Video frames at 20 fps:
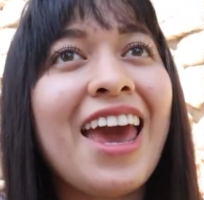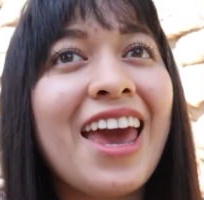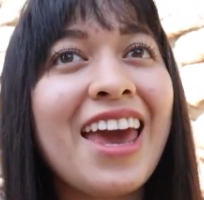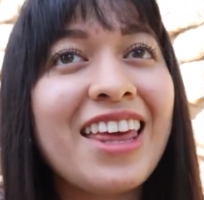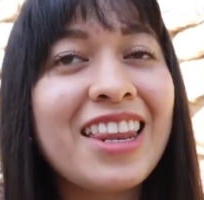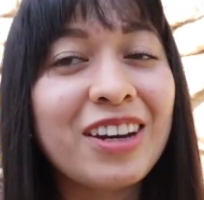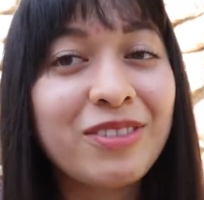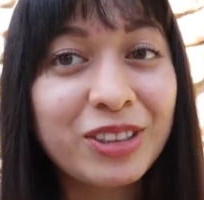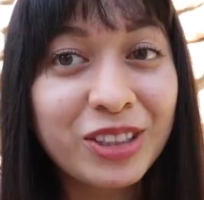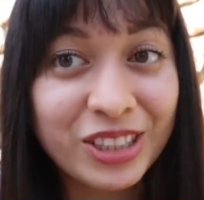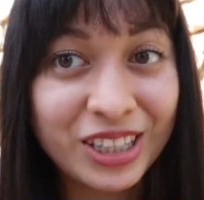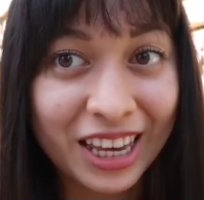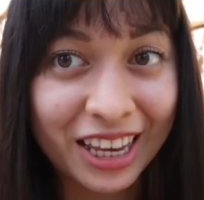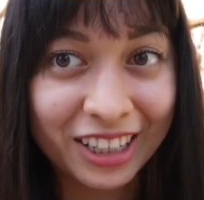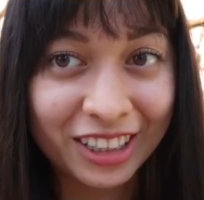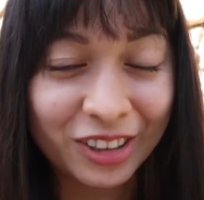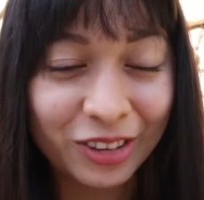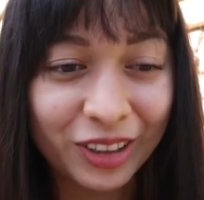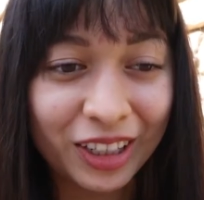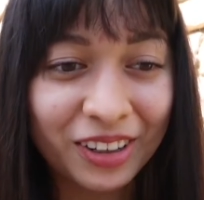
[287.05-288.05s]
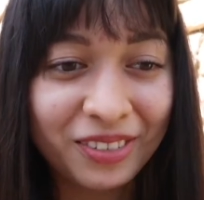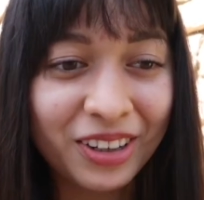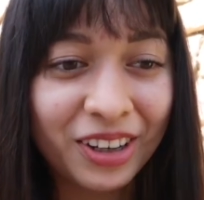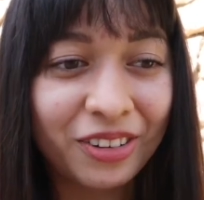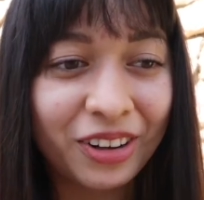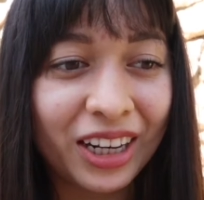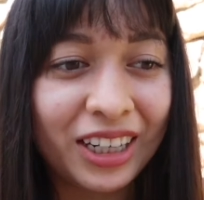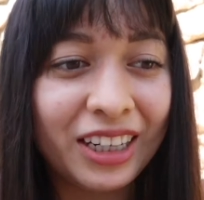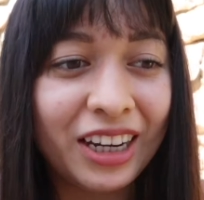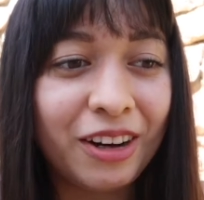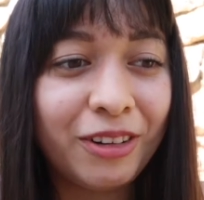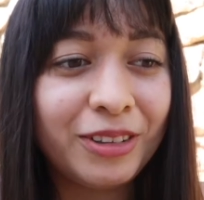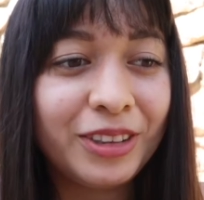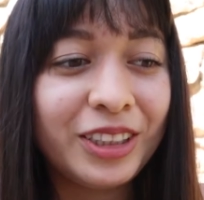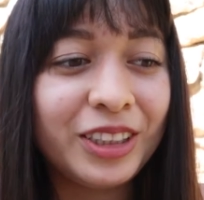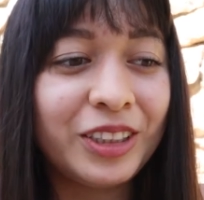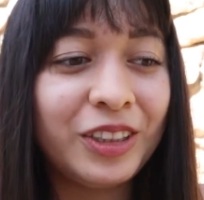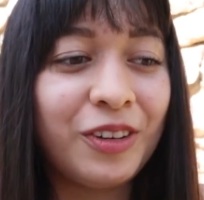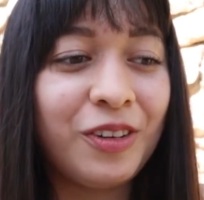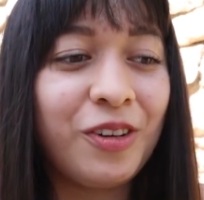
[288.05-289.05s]
And I'm just getting to leave it right now.
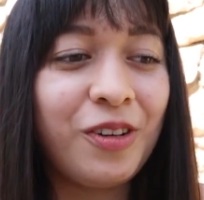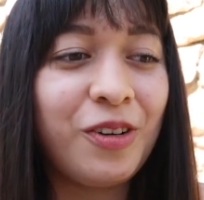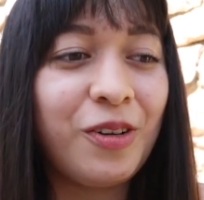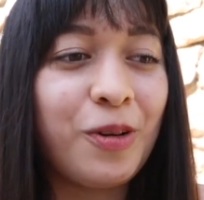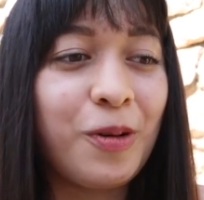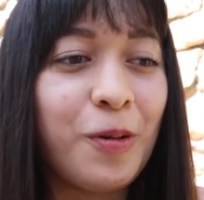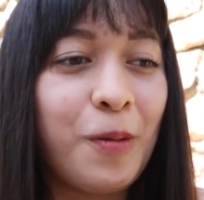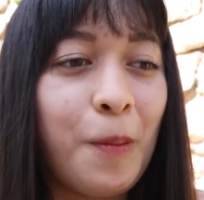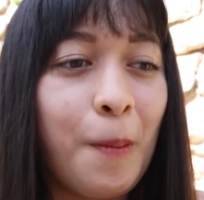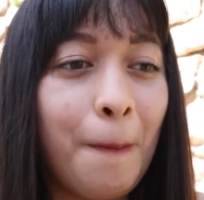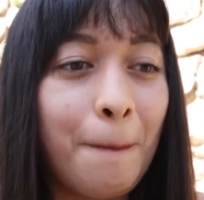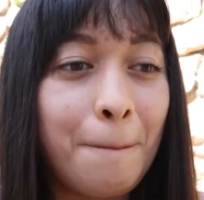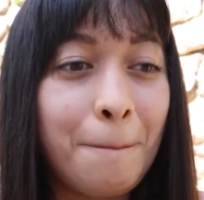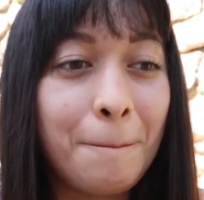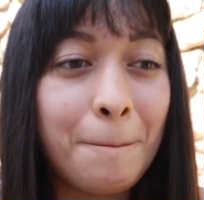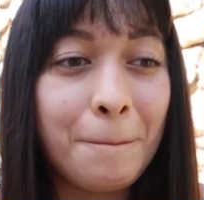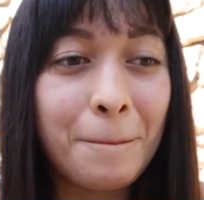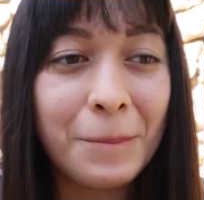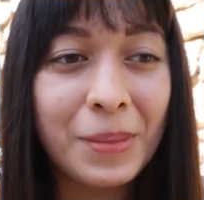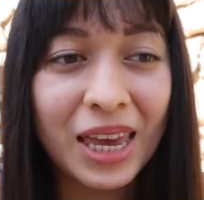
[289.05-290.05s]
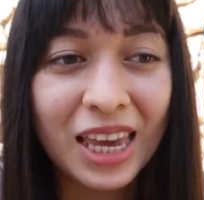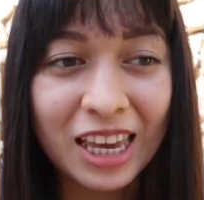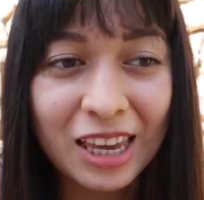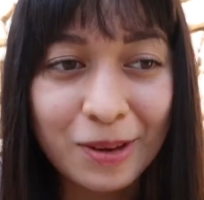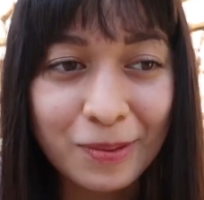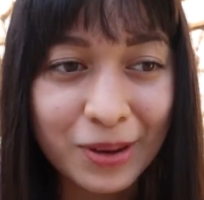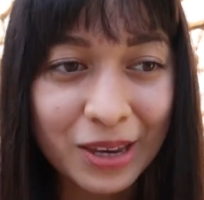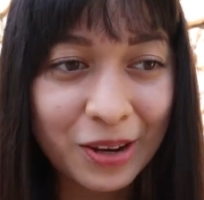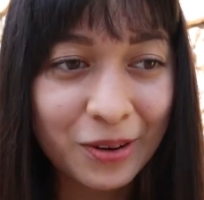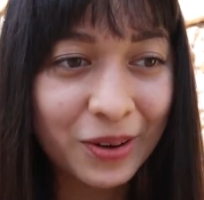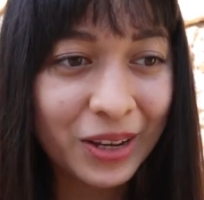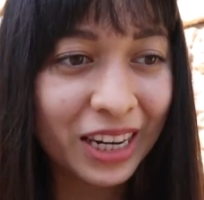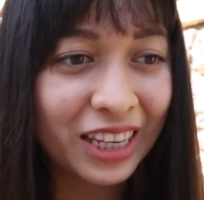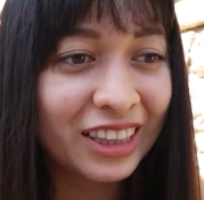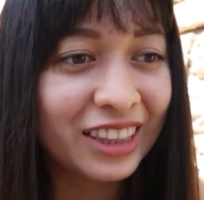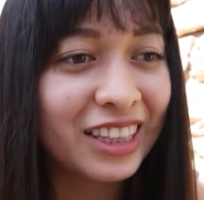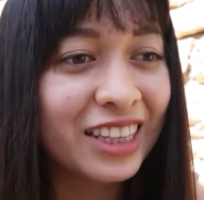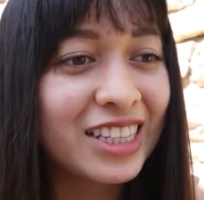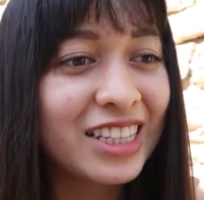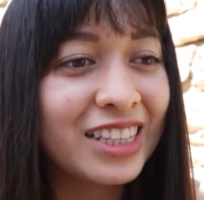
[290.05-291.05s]
So maybe
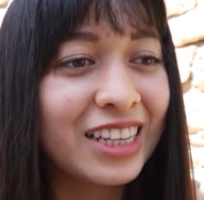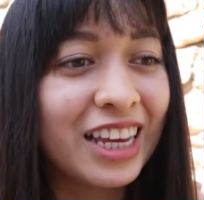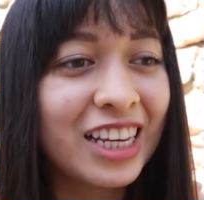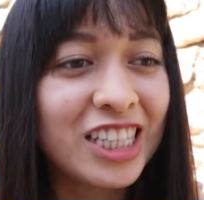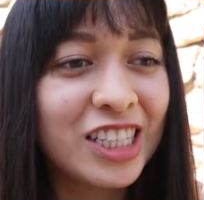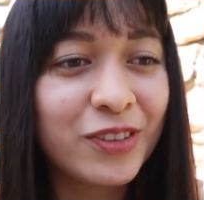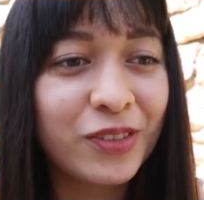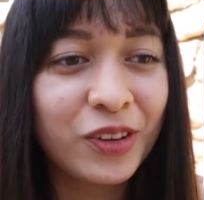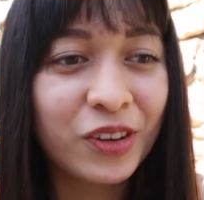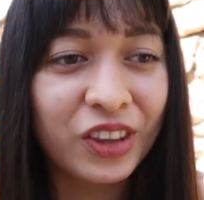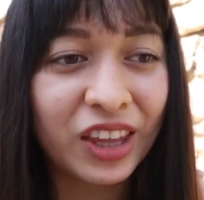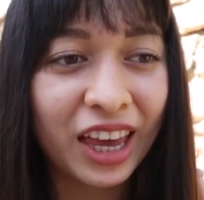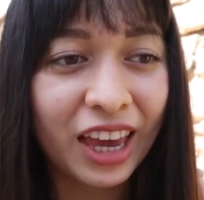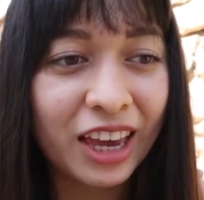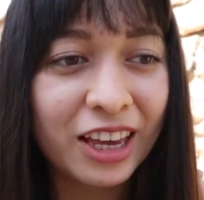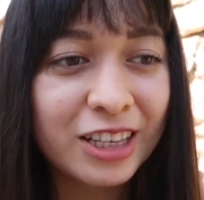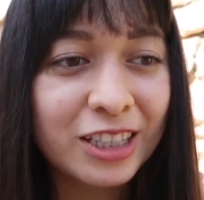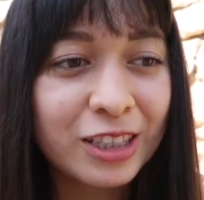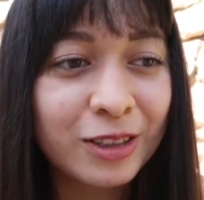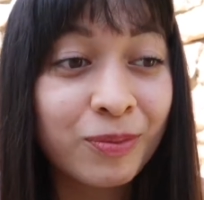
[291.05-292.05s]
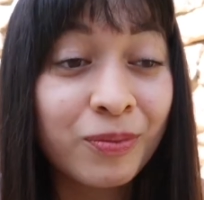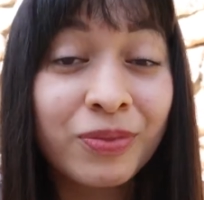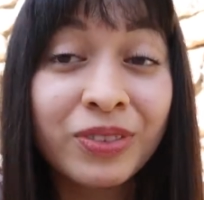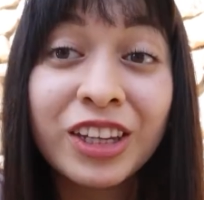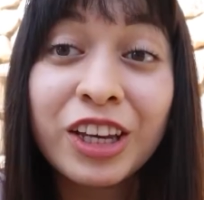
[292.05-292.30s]
within these next few days,